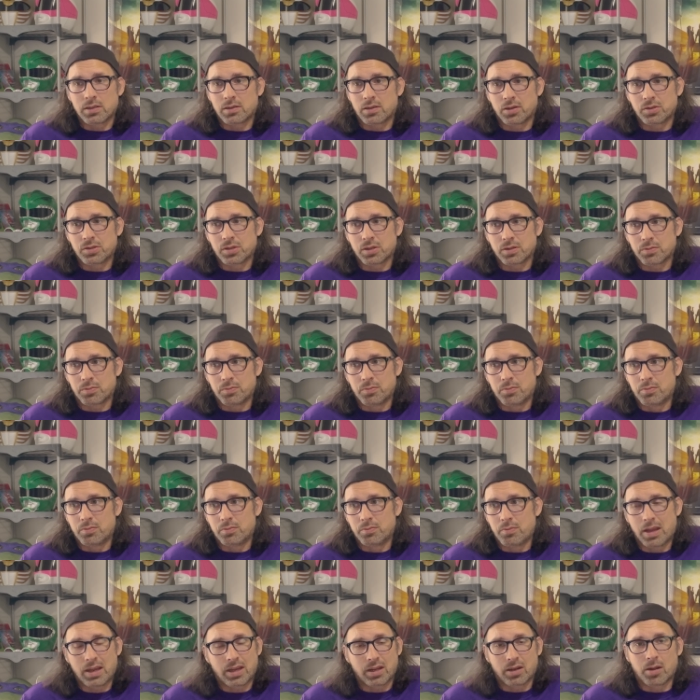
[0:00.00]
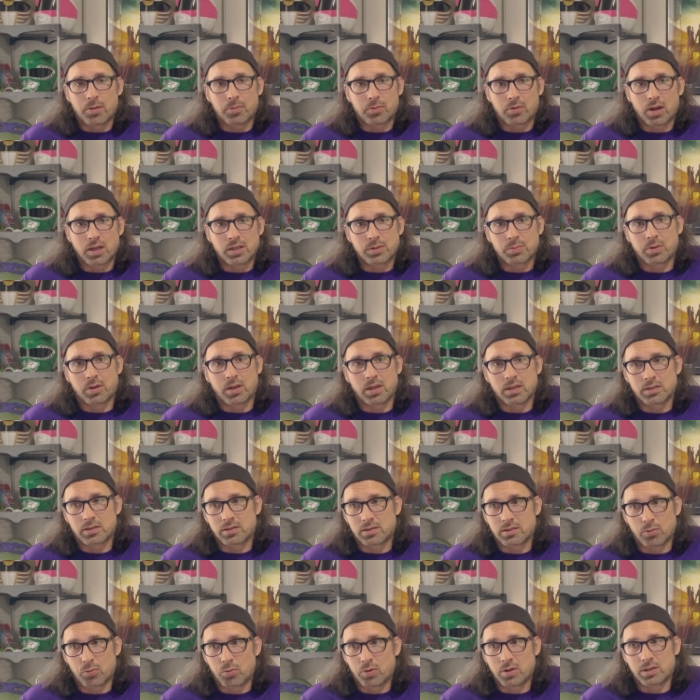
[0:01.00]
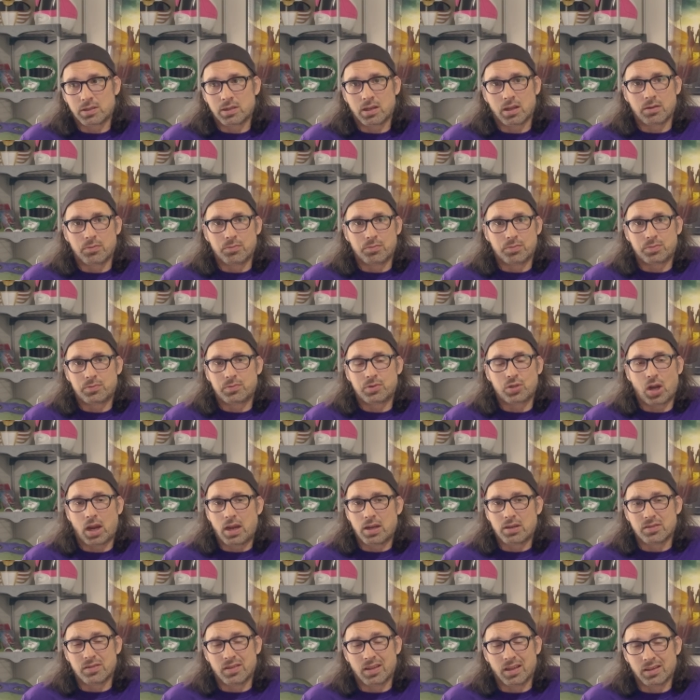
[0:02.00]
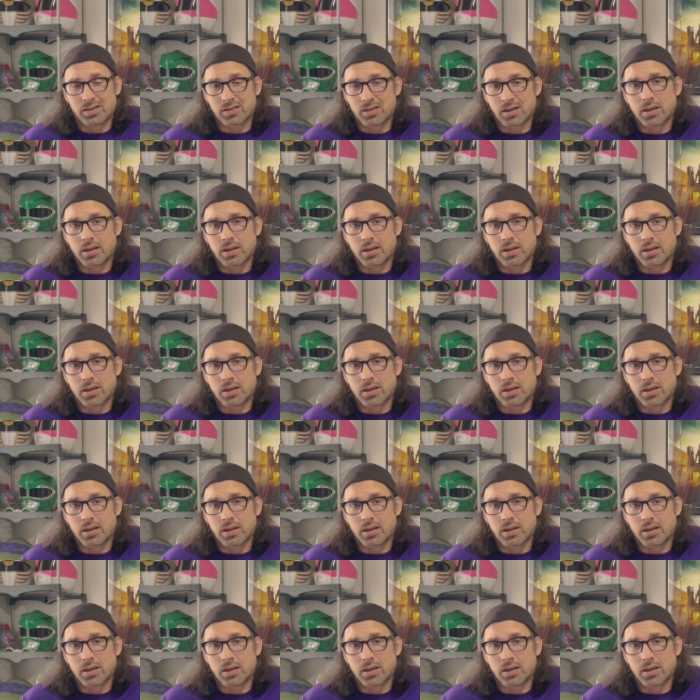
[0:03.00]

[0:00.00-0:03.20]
They're just making upgrades because someone said, change this.